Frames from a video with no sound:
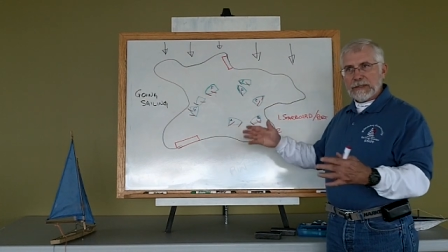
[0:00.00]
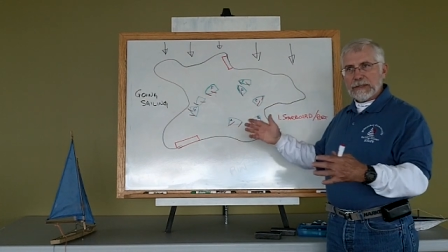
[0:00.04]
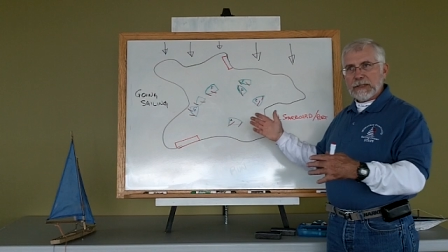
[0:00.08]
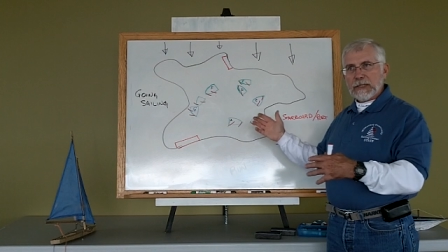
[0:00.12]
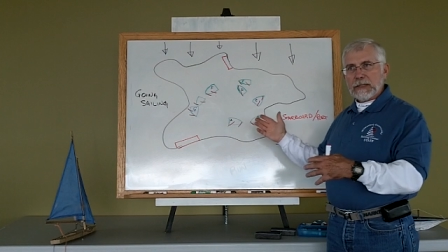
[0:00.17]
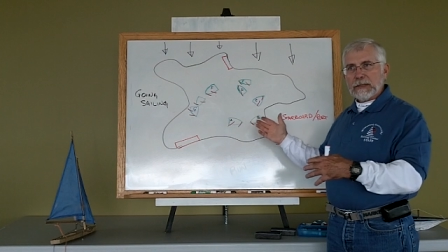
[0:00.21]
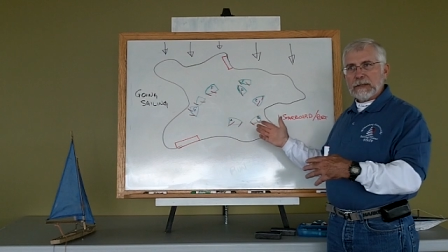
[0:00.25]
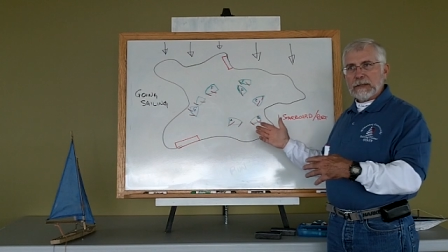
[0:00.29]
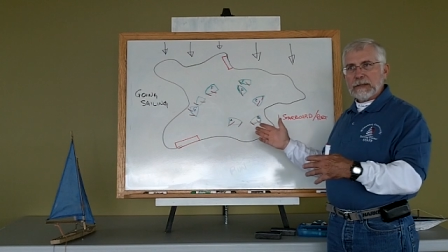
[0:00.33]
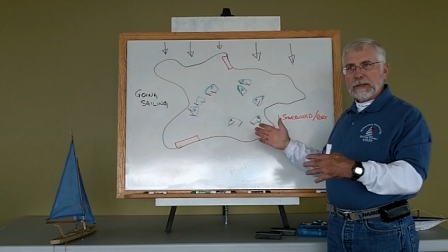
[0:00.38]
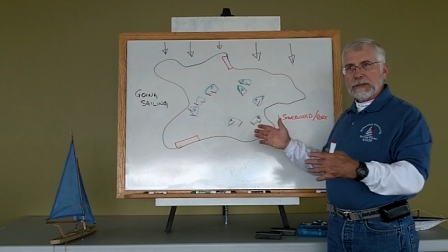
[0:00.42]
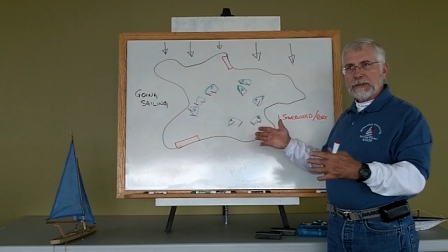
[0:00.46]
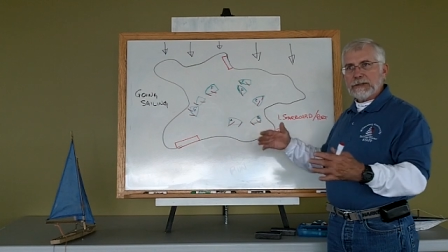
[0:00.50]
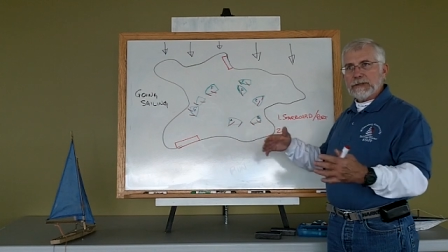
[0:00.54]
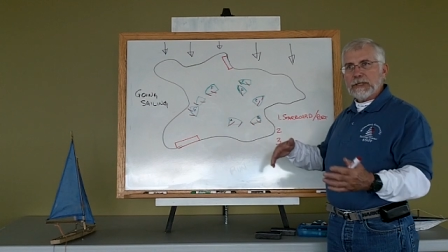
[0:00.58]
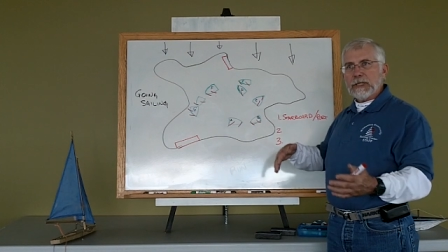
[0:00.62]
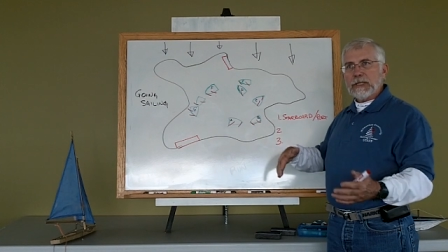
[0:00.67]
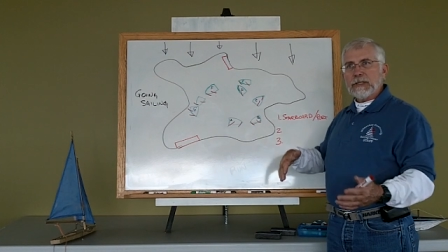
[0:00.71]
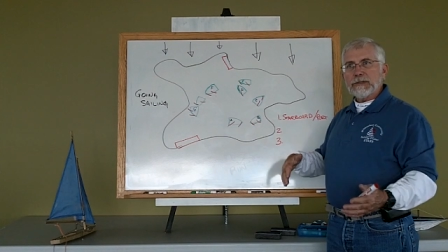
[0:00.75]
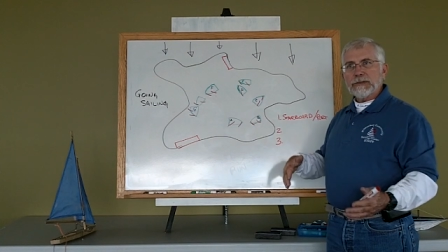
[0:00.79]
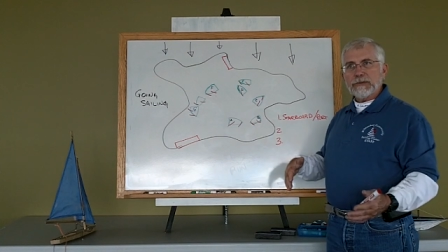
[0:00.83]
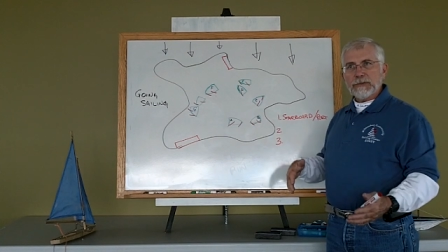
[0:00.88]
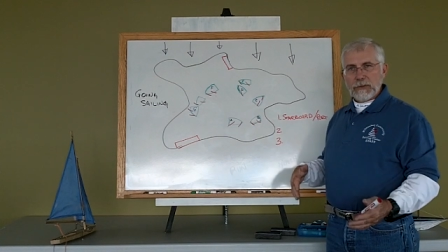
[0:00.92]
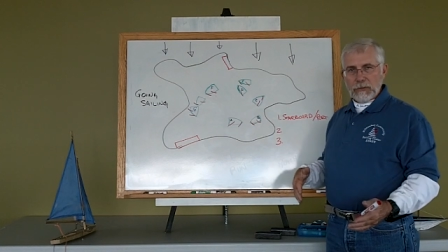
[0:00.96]
suddenly
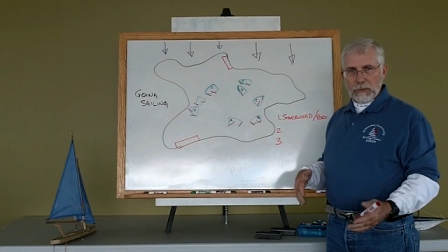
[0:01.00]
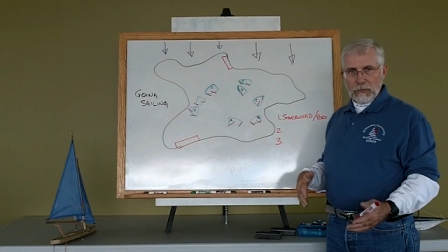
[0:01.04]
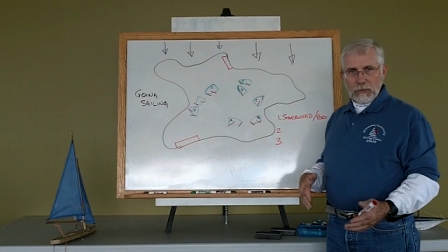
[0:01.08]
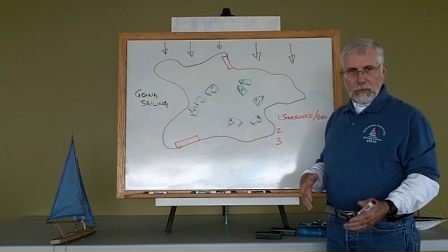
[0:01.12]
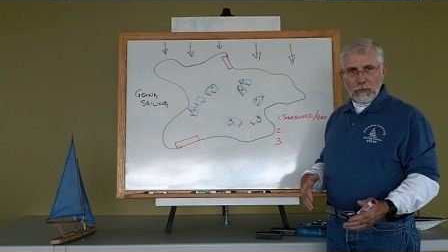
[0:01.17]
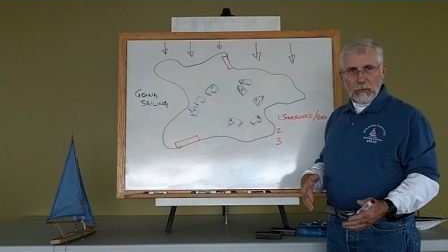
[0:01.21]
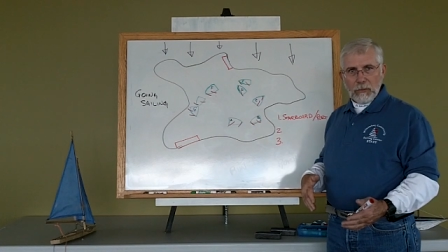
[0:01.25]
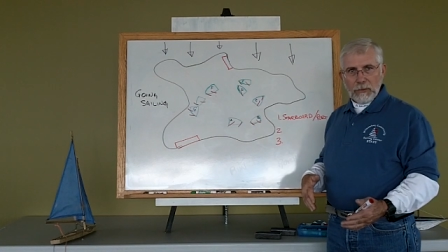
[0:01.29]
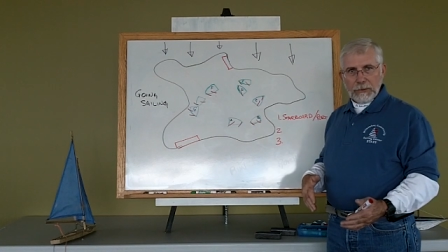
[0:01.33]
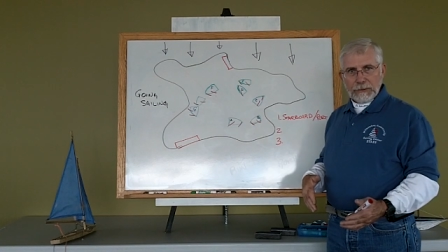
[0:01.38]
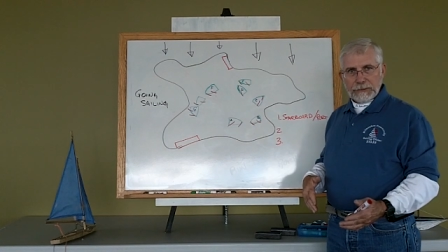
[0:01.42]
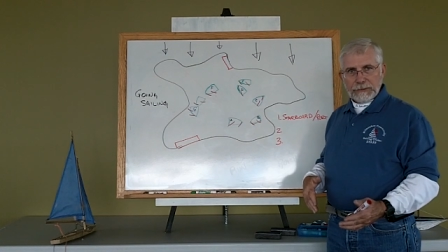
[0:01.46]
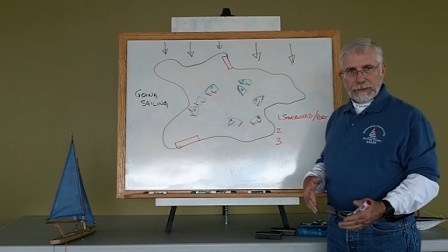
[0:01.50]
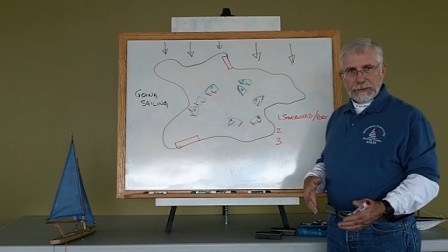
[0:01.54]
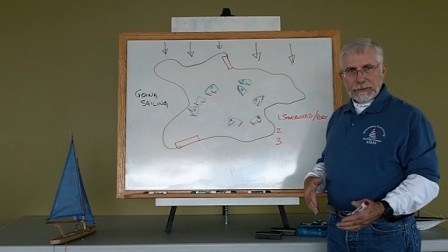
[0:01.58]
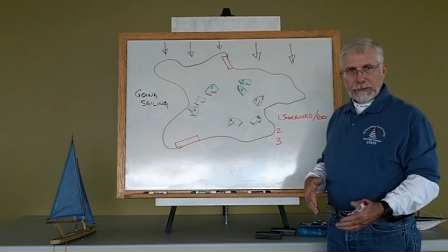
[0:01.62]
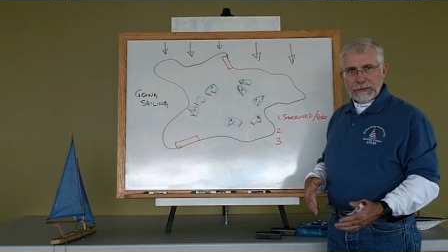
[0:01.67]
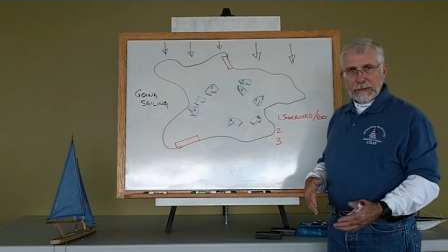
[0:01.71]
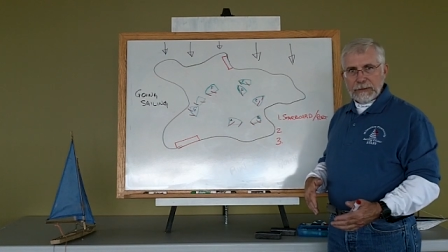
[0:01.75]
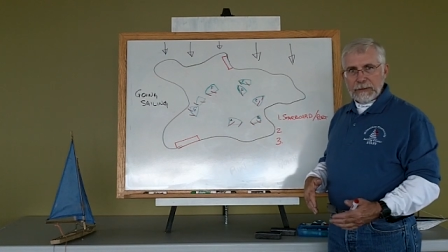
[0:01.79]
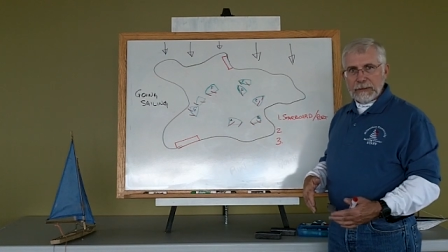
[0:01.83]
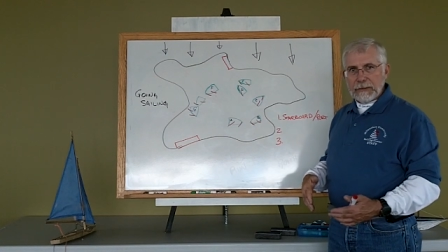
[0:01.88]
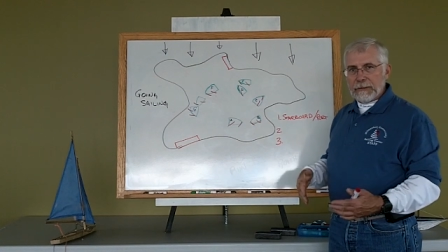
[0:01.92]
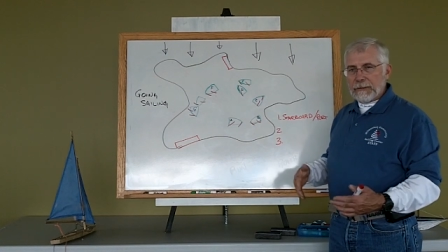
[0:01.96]
change their
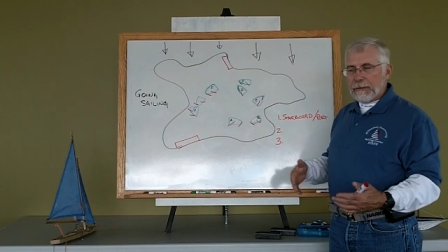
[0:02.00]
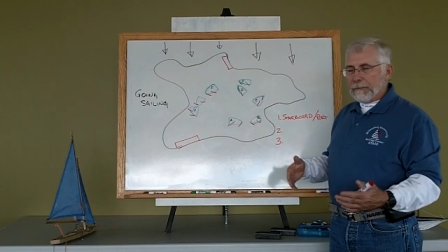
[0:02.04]
course